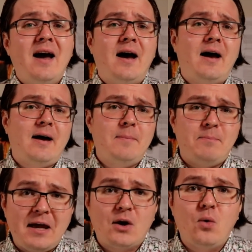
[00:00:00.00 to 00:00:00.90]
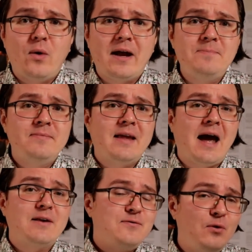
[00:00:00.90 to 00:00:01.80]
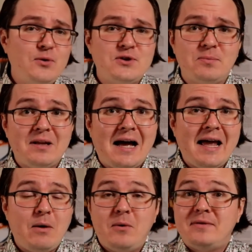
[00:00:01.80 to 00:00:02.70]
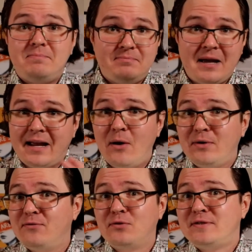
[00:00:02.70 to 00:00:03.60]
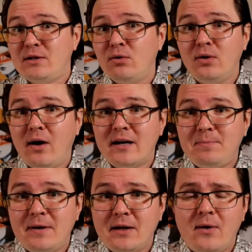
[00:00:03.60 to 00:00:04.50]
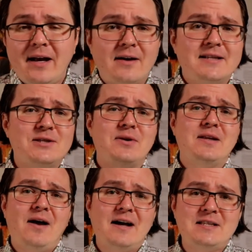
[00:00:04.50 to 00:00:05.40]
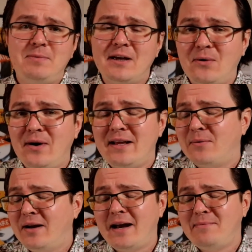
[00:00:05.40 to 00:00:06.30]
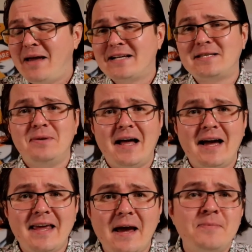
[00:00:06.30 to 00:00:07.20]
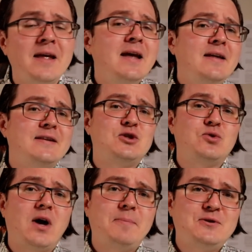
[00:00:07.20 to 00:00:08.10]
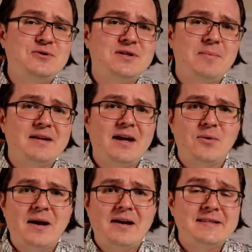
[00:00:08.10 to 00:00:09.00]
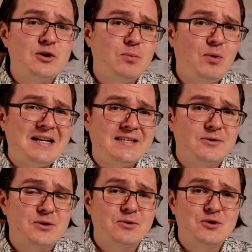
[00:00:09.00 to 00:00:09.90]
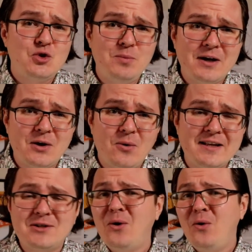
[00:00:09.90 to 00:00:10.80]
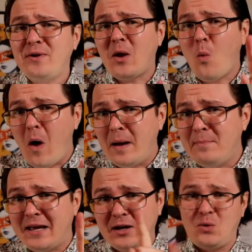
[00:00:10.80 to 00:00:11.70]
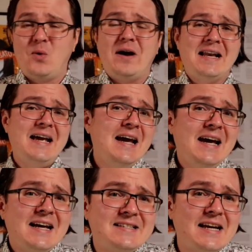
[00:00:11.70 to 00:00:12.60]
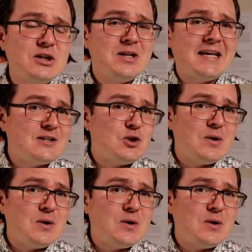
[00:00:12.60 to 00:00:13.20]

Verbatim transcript: uh, Bitcoin at full supply with accounting for zero lost Bitcoin. Now, considering the lost Bitcoin that we're not at max supply yet, this drops to something like around 0.002 Bitcoin. So holding one Bitcoin essentially gets you